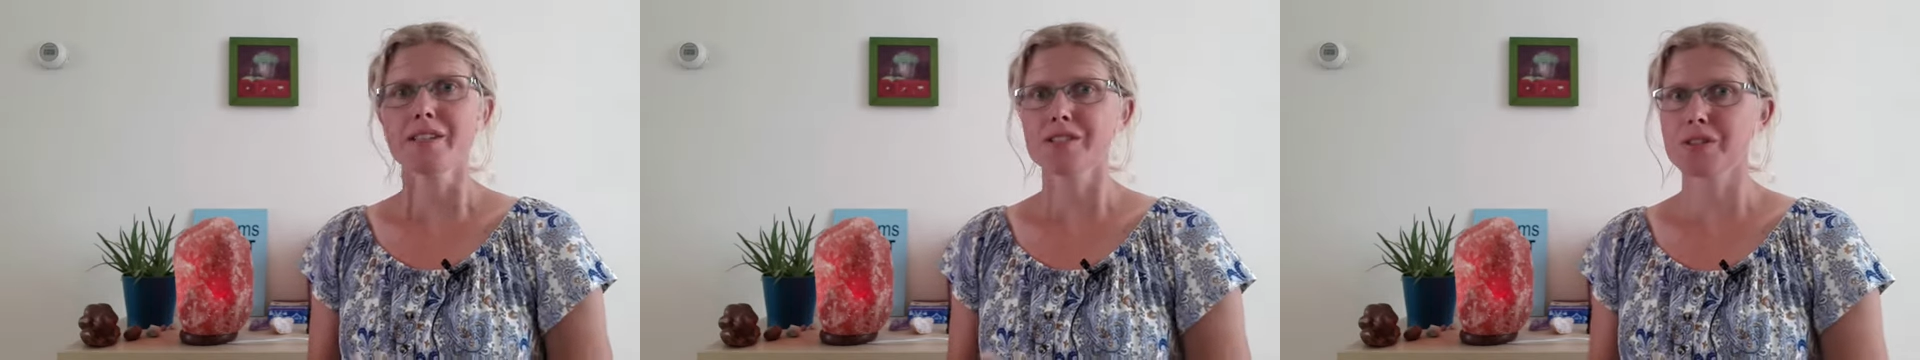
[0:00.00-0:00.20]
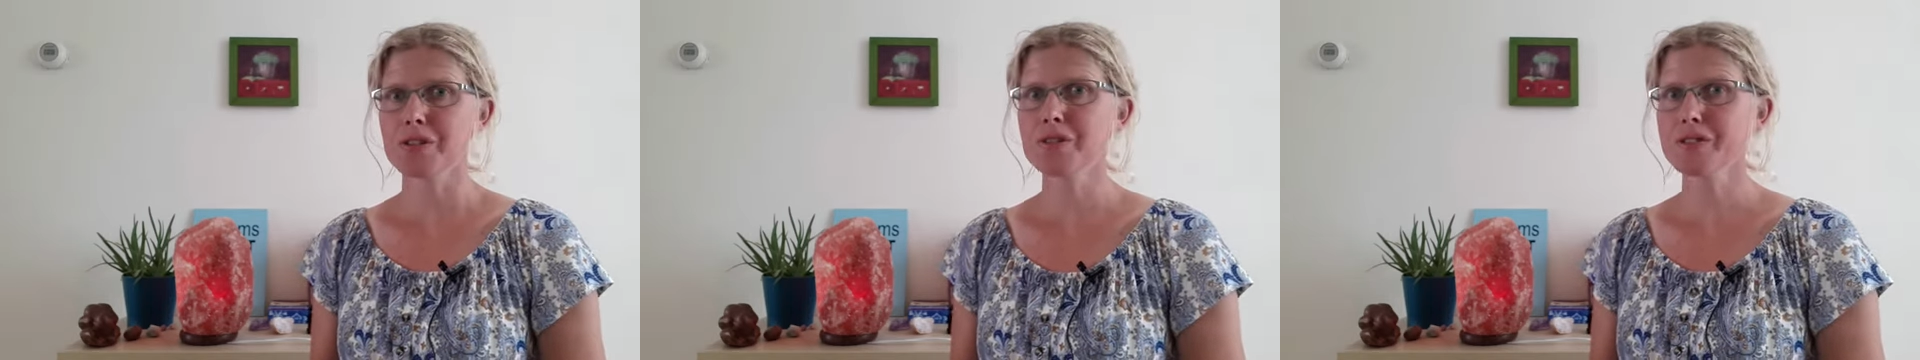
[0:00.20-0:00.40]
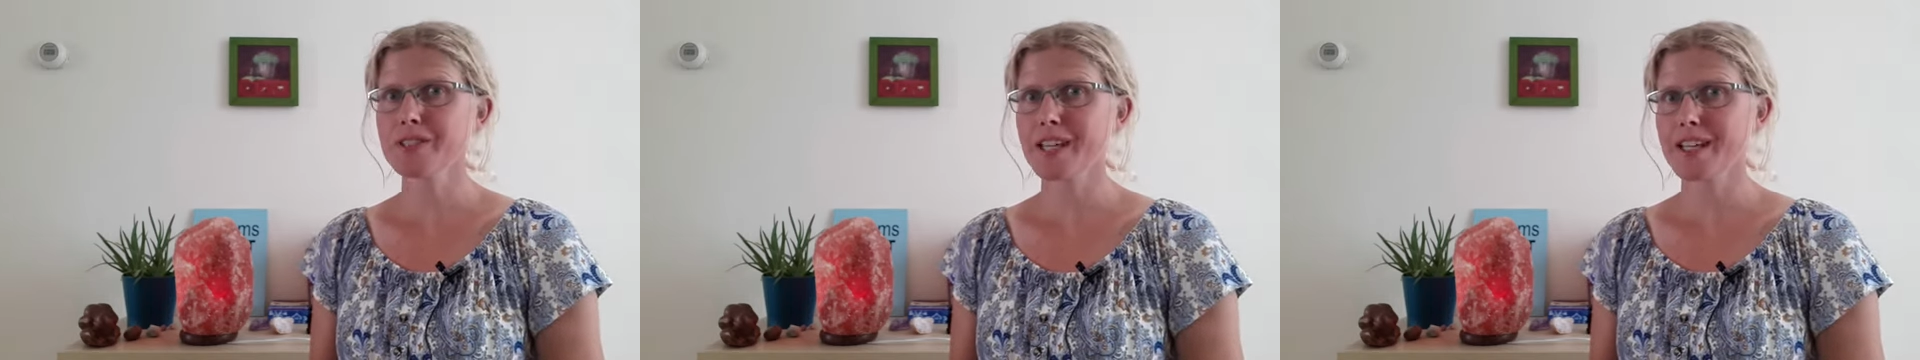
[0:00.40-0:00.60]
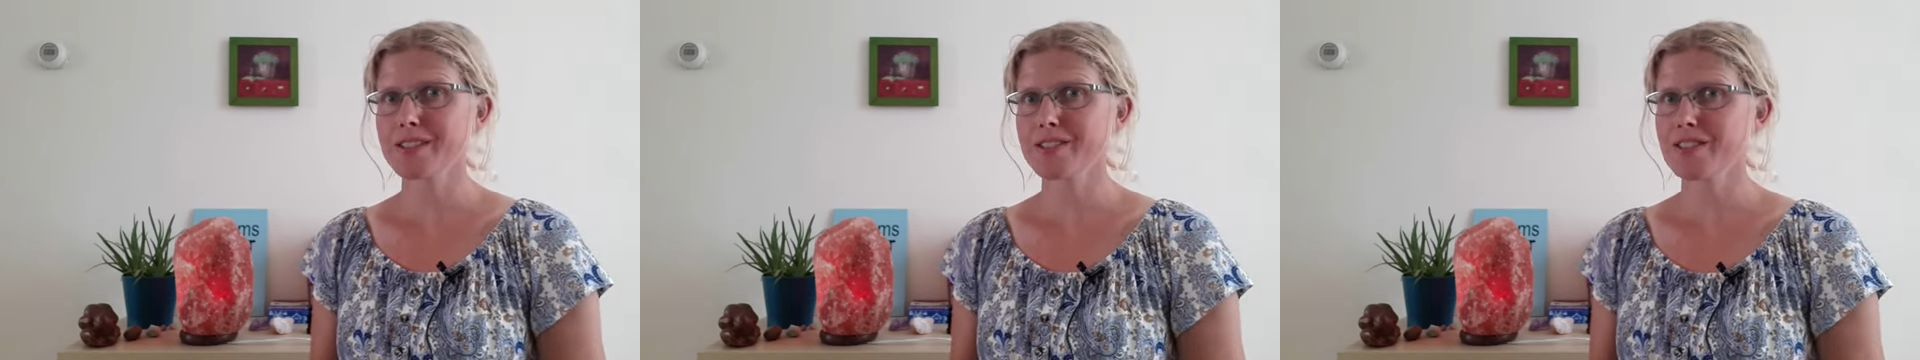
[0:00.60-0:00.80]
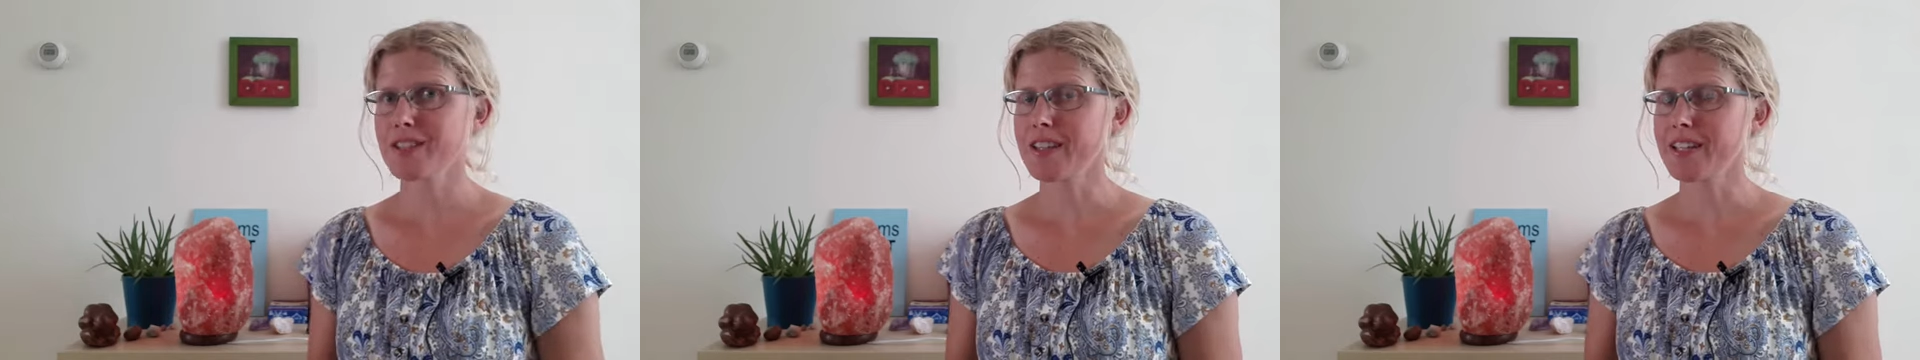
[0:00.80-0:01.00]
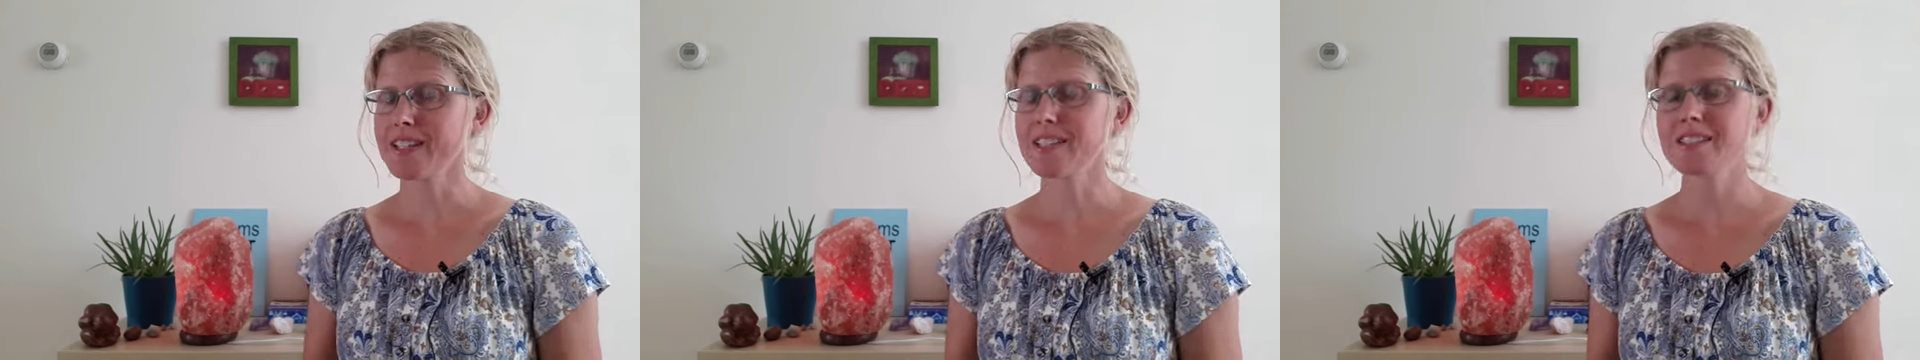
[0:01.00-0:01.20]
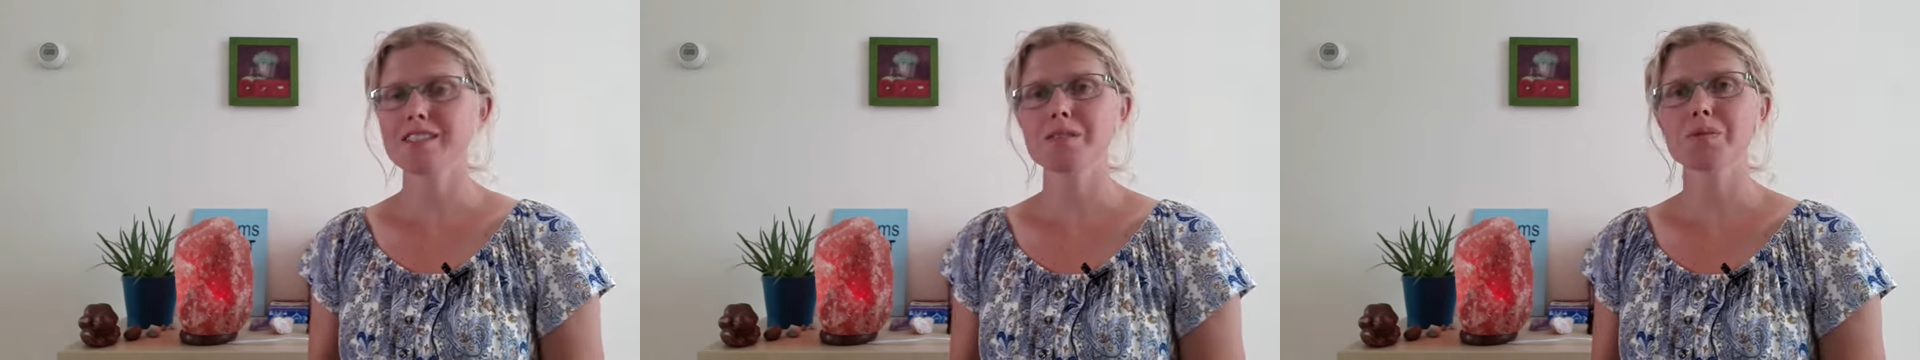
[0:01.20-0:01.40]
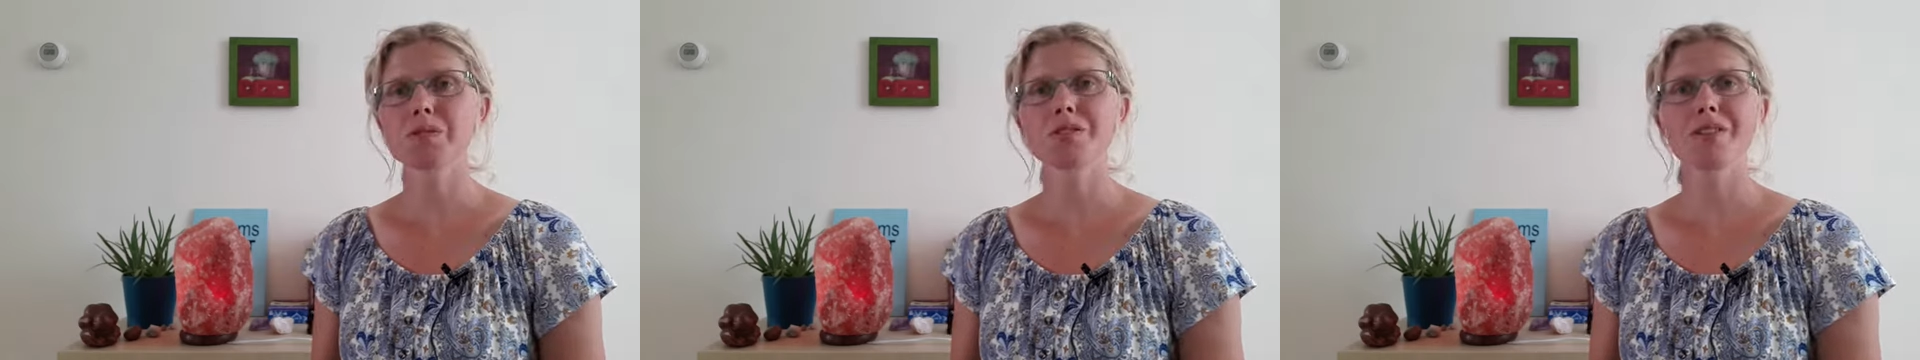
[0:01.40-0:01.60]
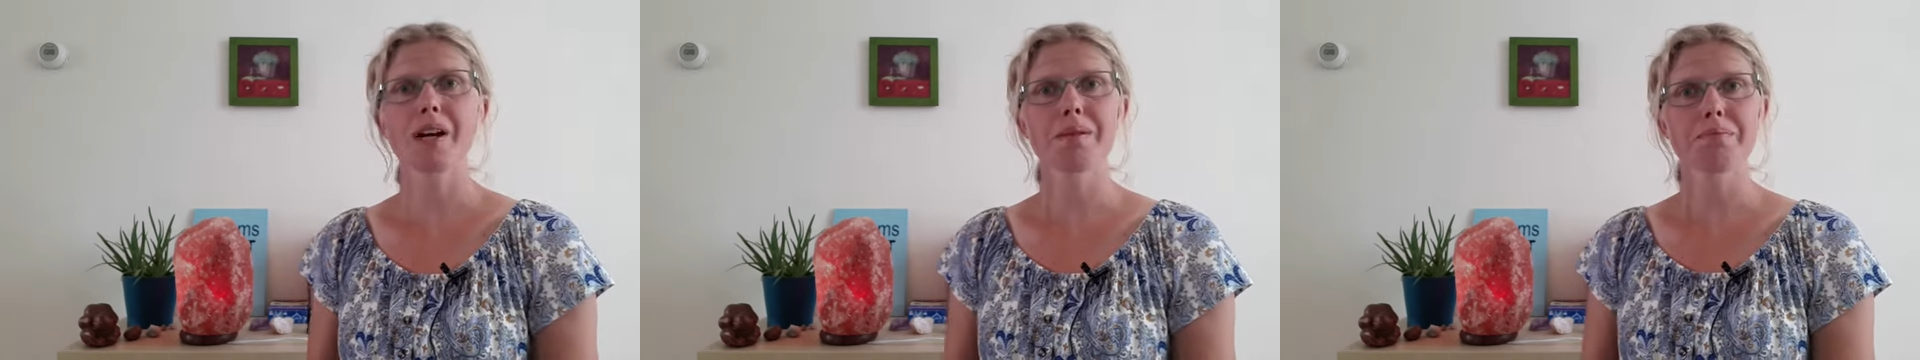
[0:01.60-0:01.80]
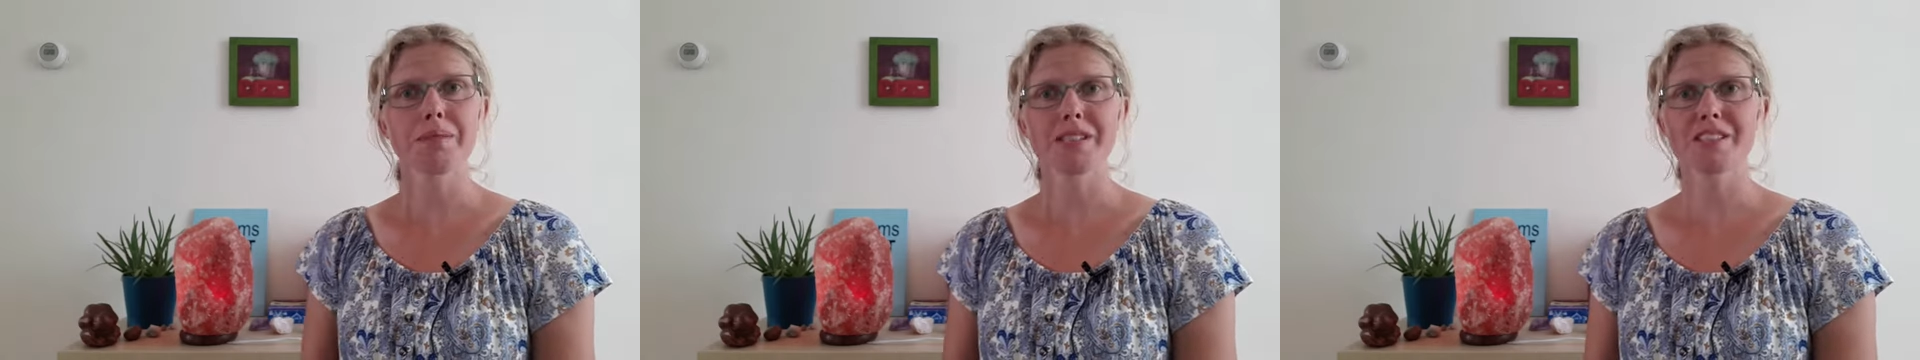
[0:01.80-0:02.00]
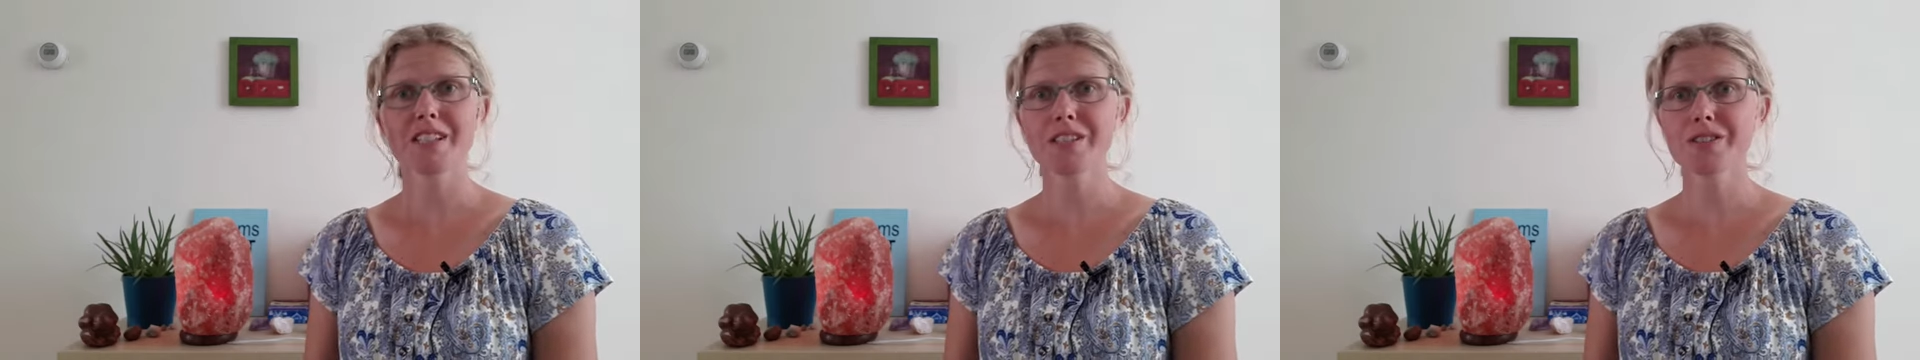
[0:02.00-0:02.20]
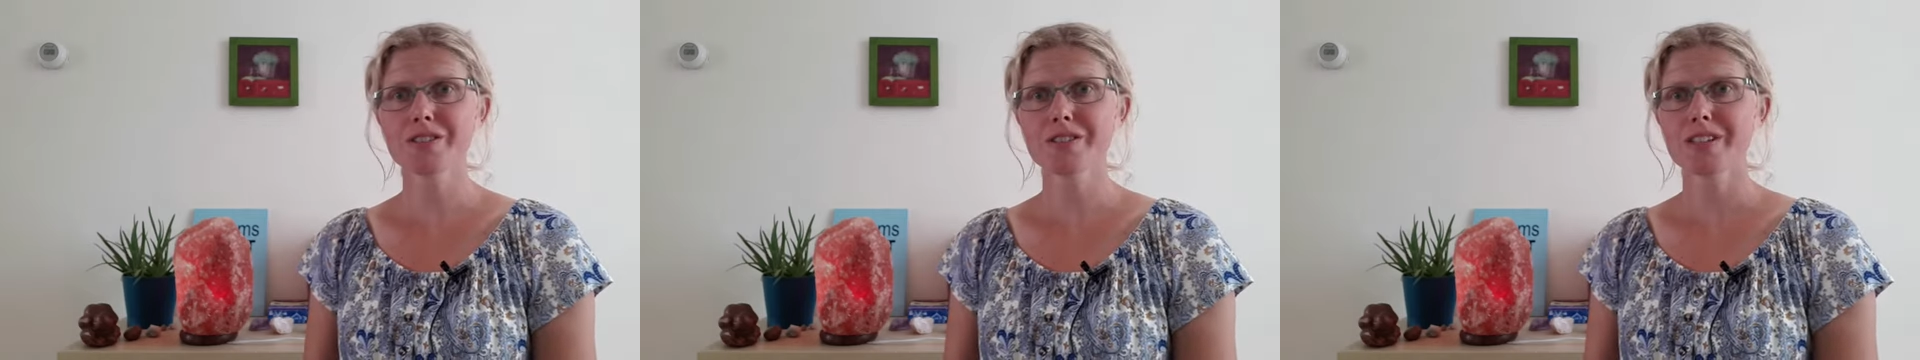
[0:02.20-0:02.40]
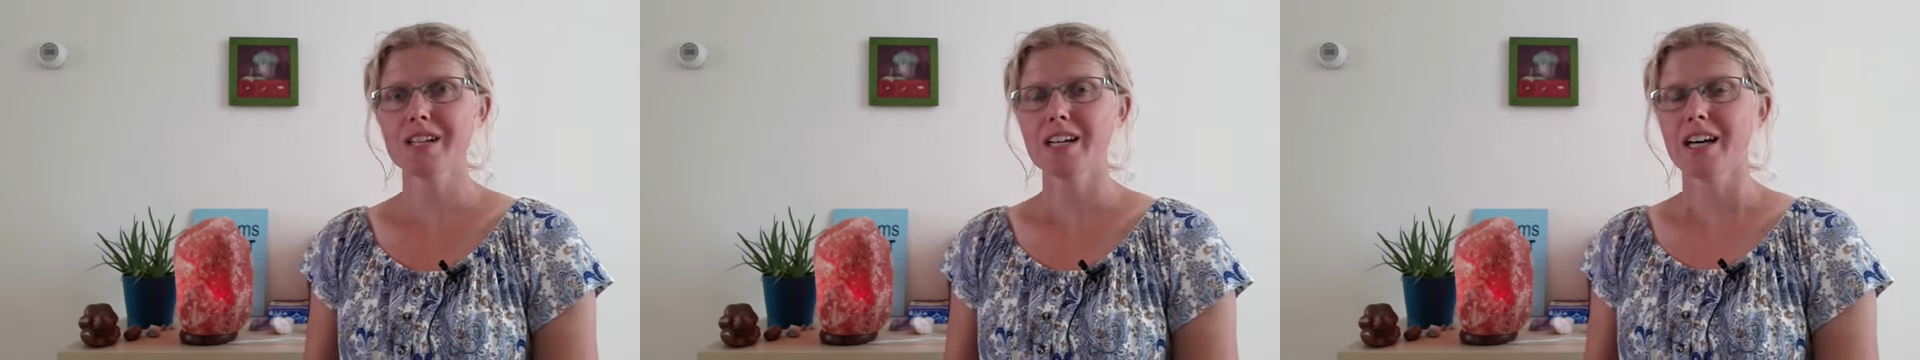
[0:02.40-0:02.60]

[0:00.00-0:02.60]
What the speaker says: Don't forget to like and subscribe my channel.